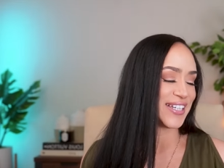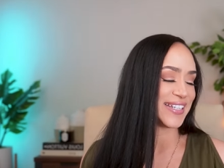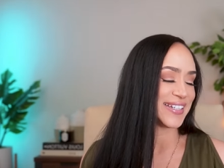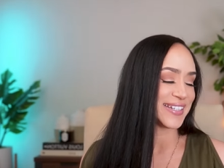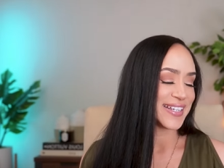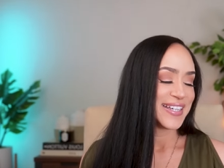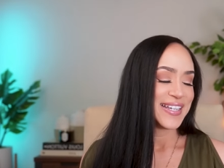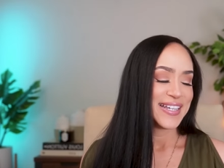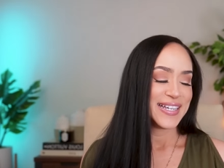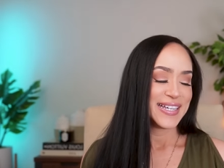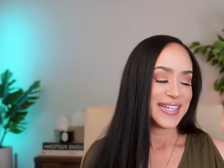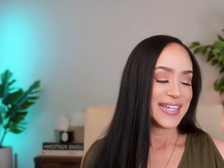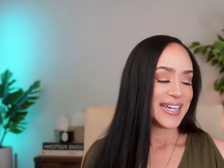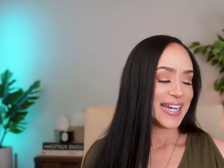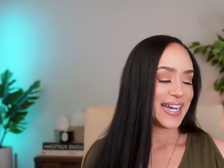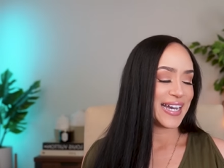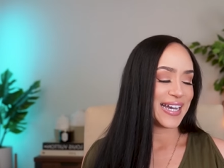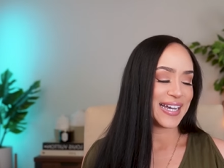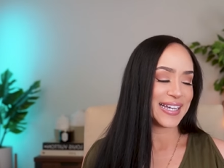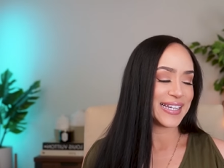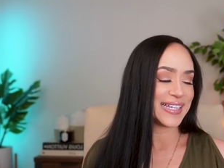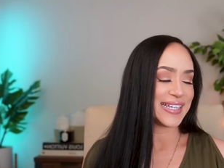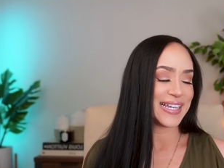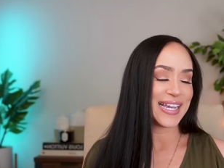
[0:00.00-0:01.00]
I love
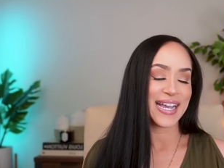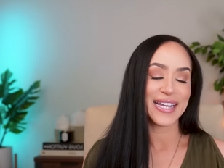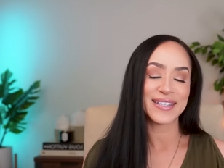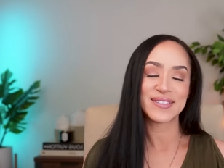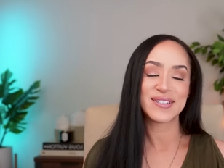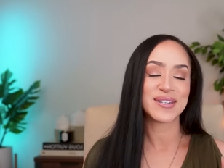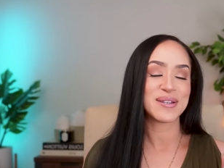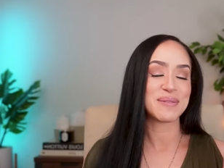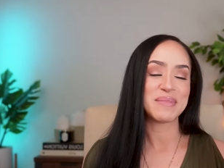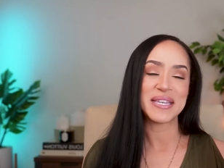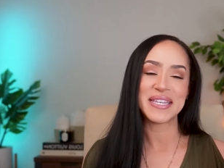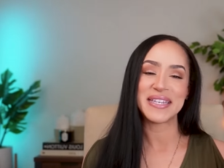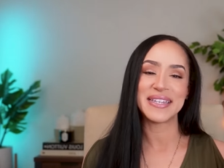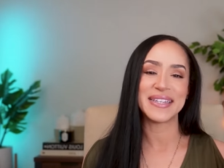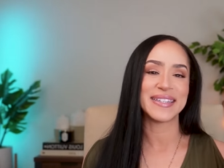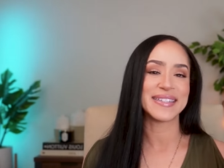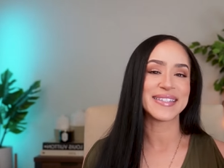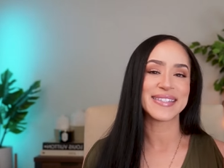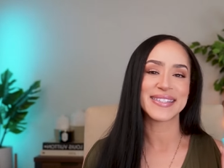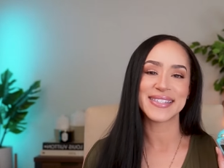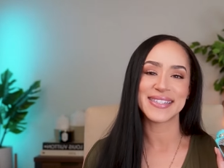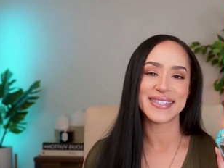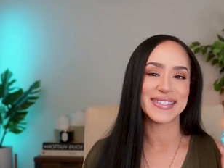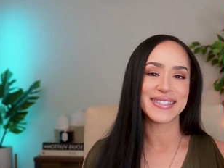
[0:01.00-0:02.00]
it. I, I to
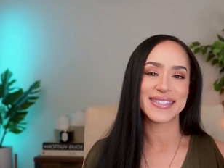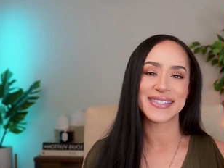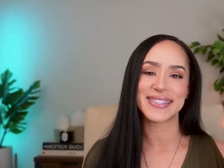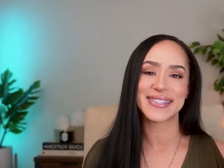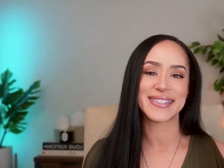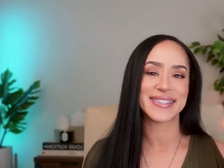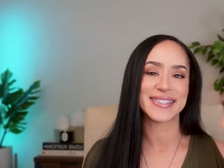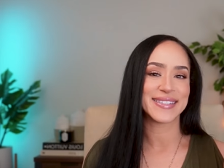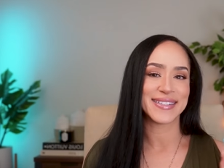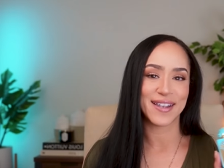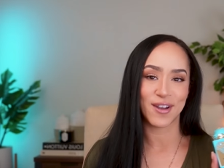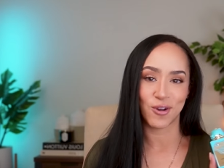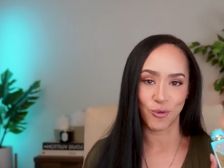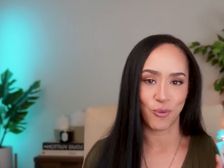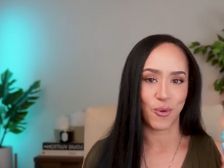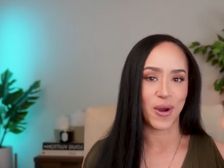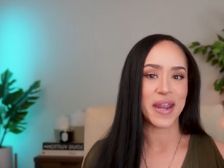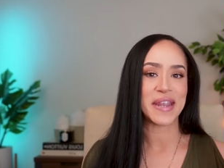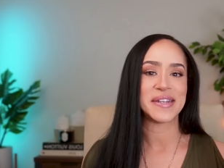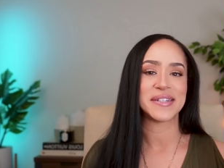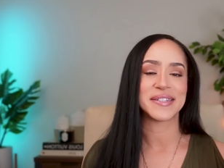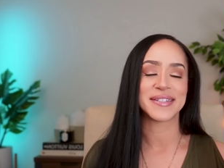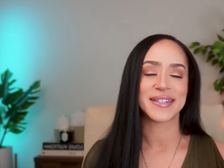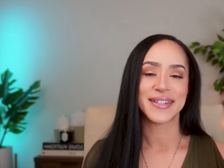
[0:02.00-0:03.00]
me is is
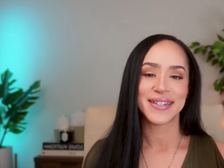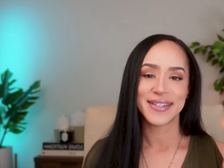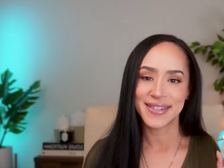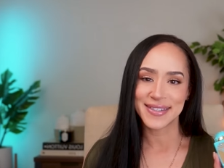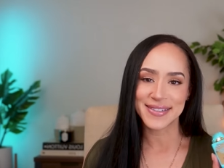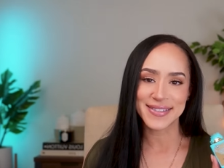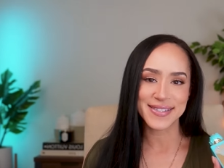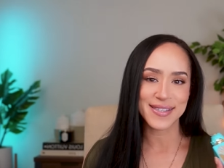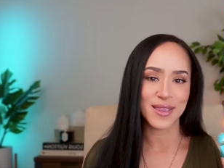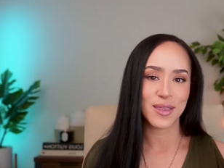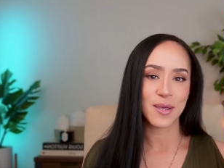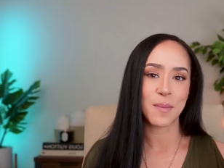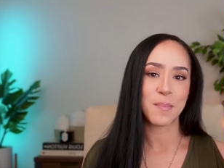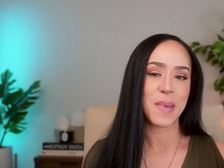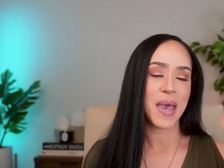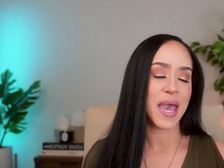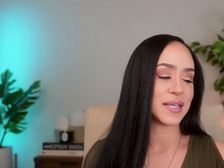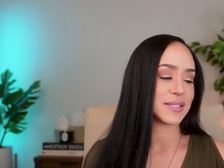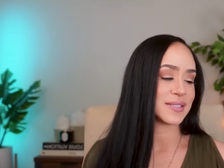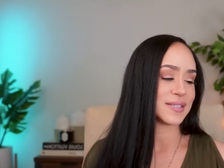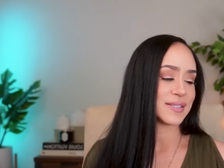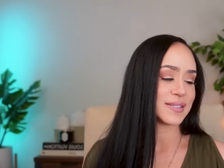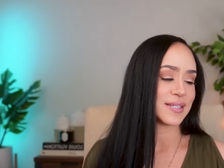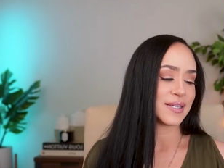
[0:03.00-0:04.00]
great. It's
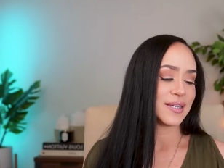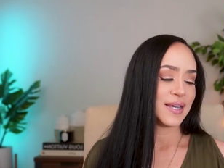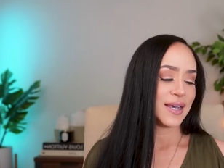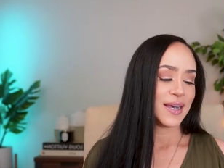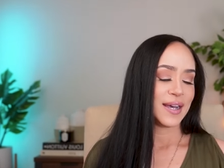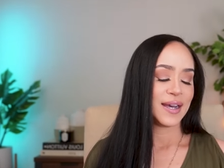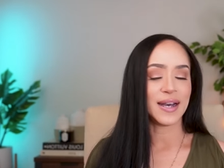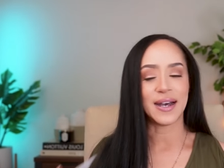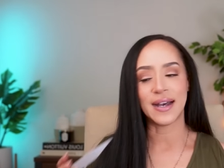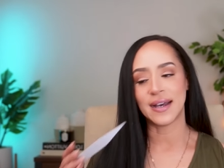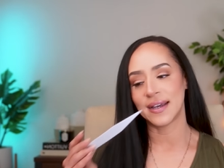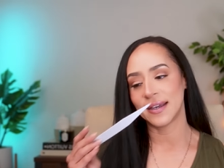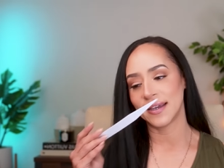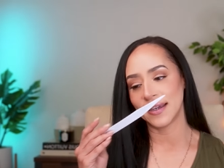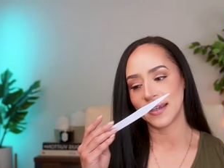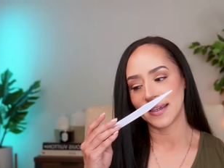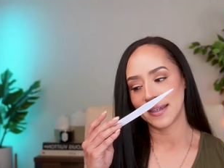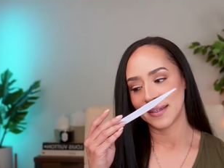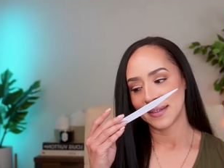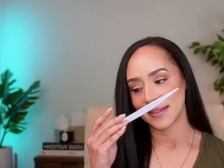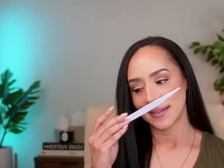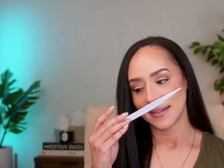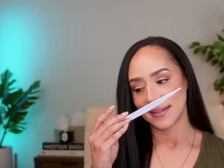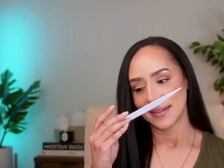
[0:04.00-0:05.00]
the best.
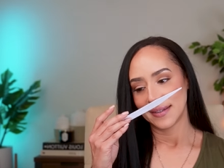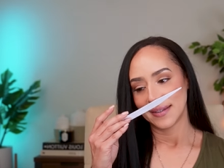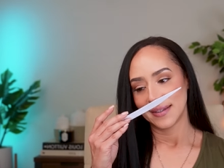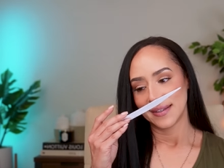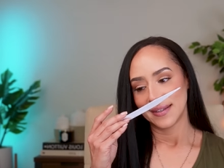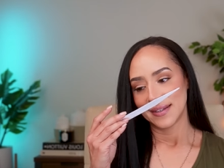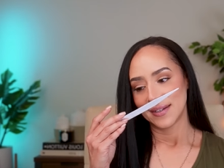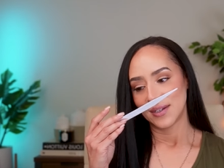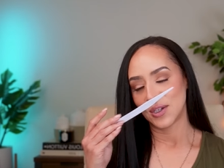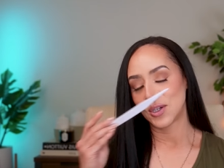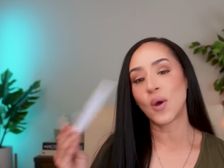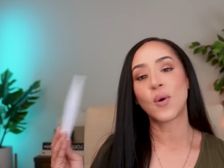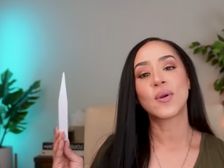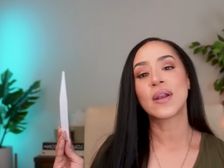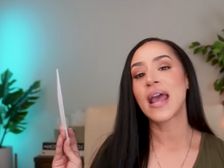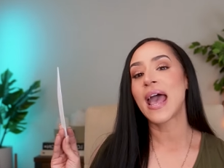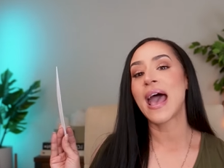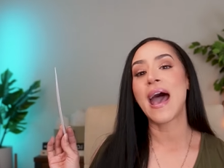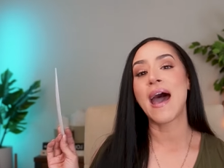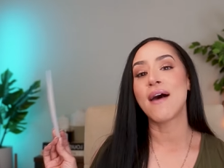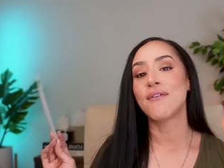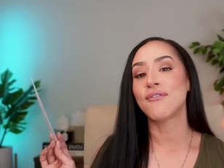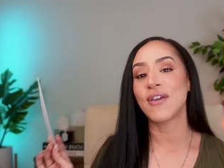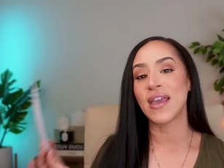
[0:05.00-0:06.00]
I
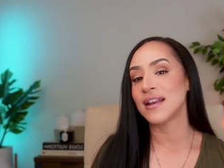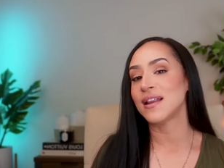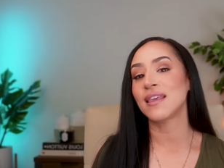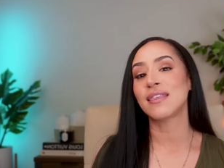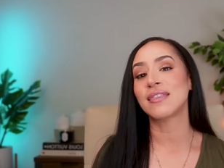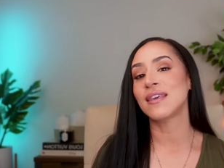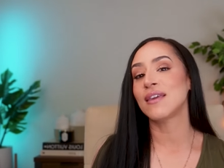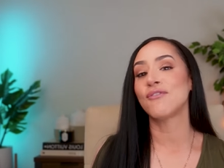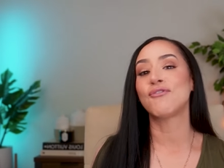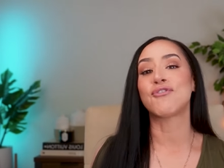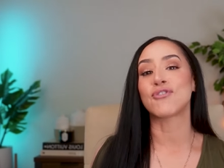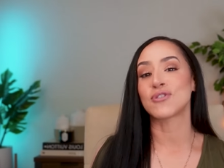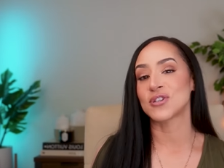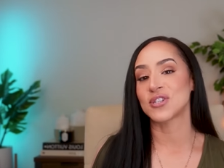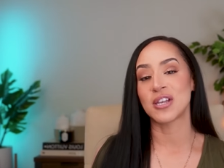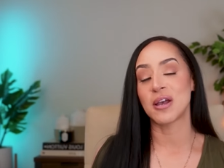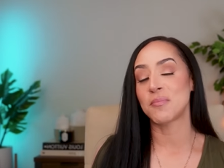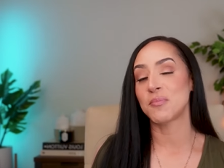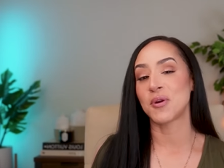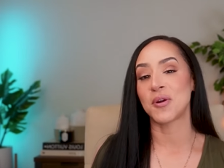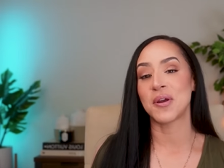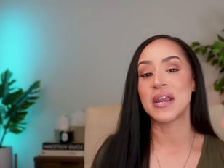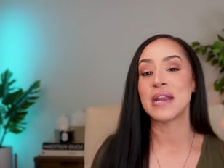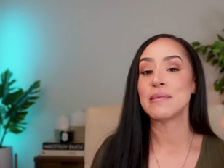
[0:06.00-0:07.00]
don't have anything
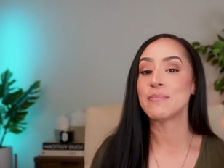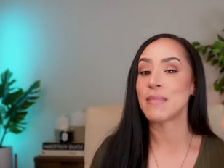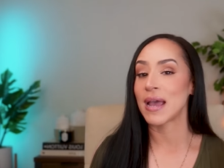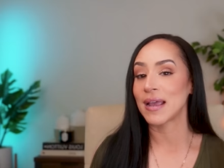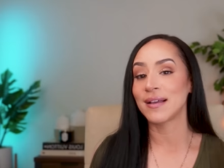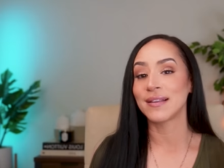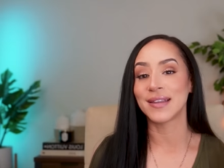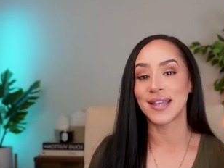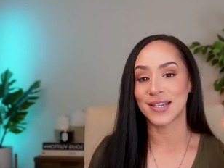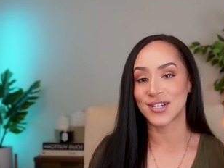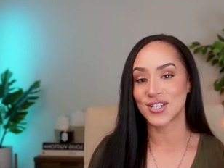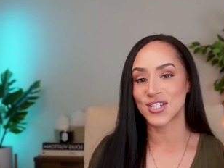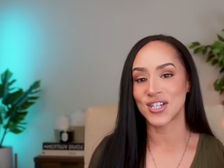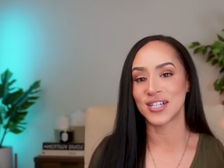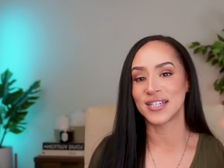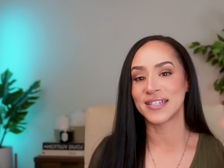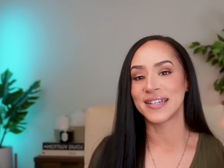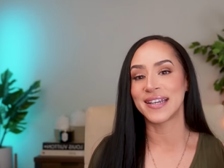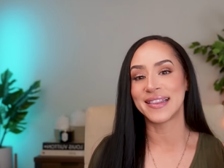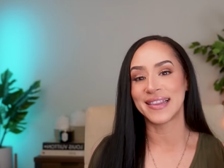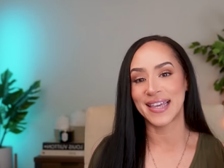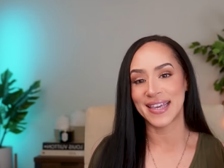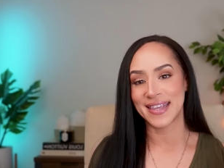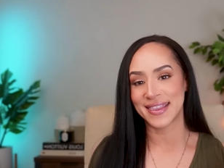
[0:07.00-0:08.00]
for summer in my
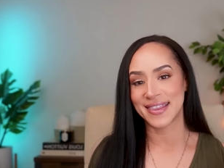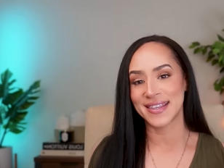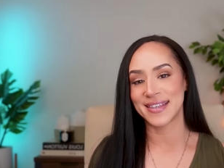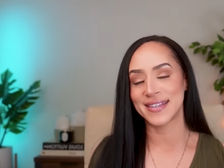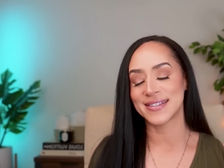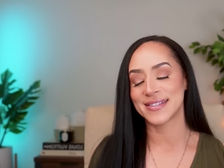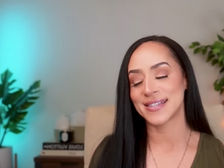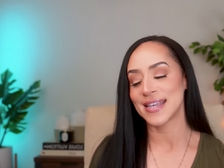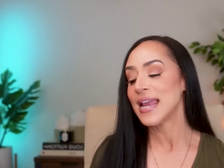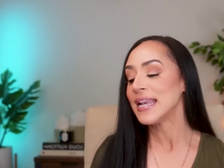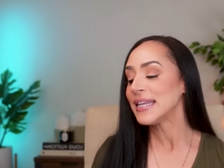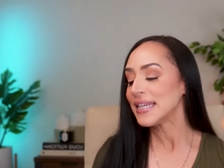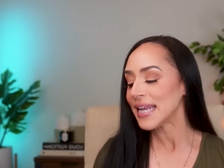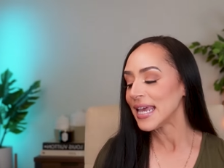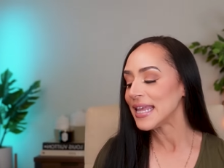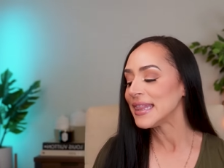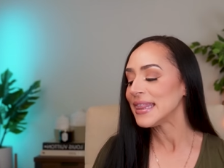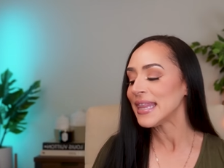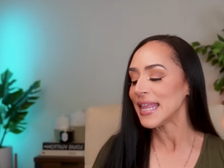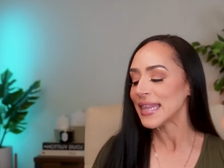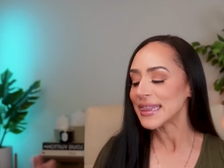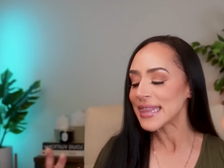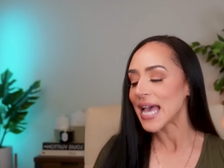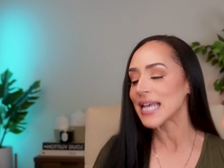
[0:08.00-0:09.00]
collection like this.
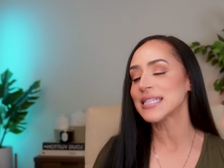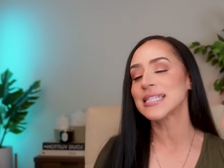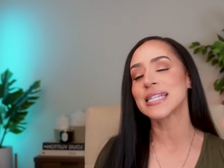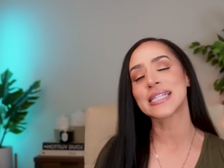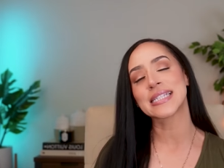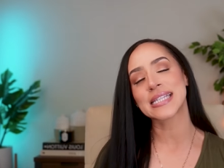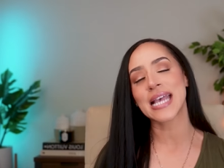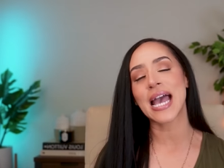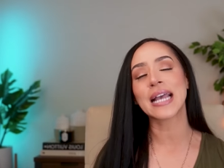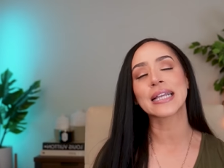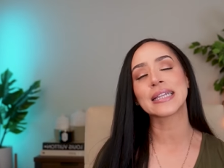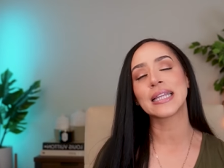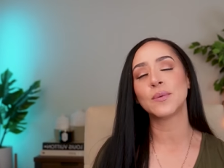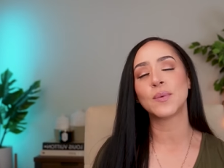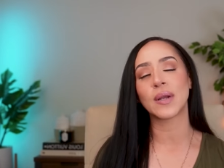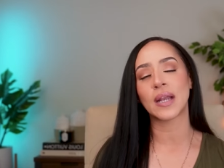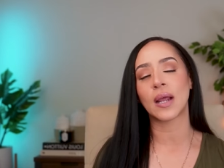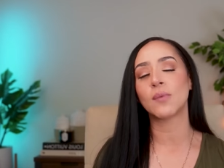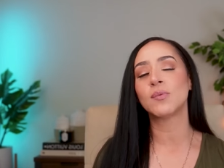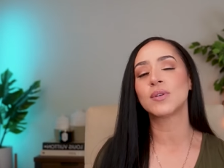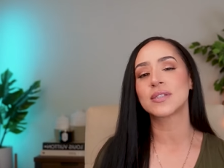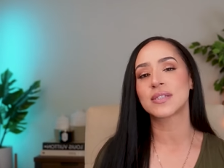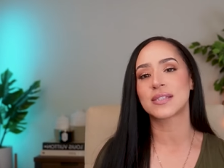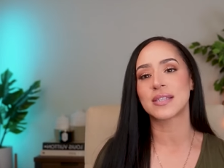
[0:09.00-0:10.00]
And, and, and that's
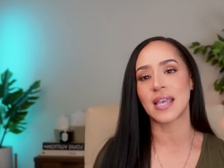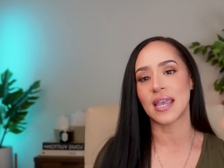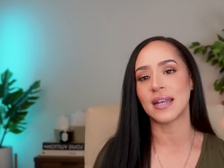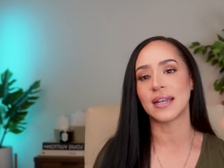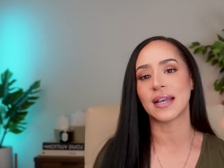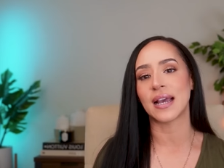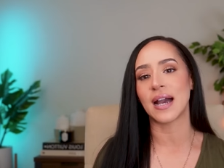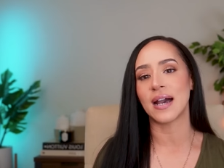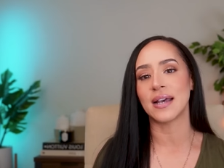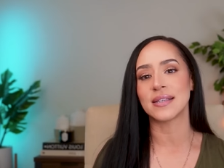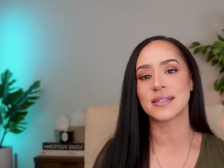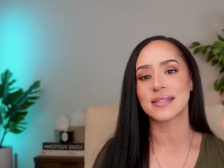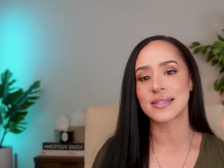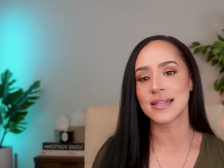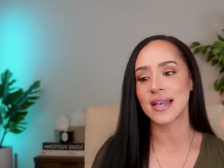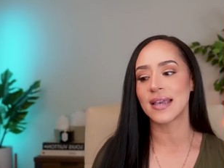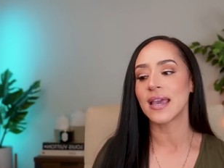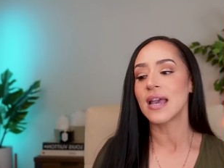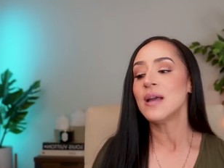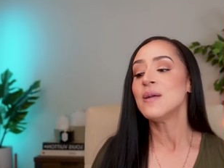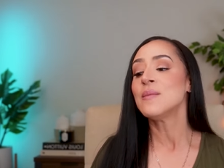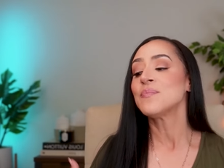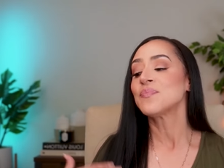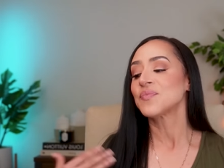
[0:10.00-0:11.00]
exactly what I was saying,
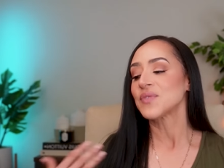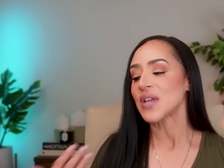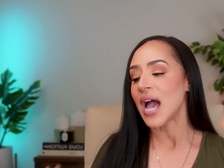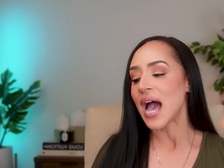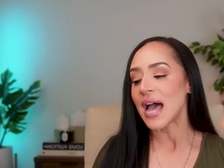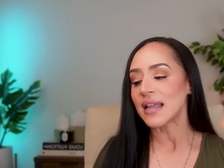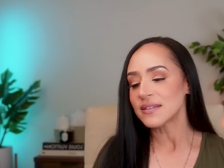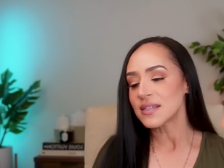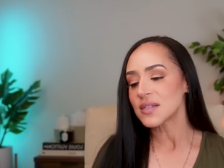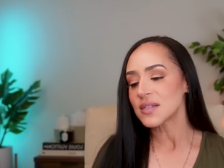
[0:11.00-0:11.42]
guys. Like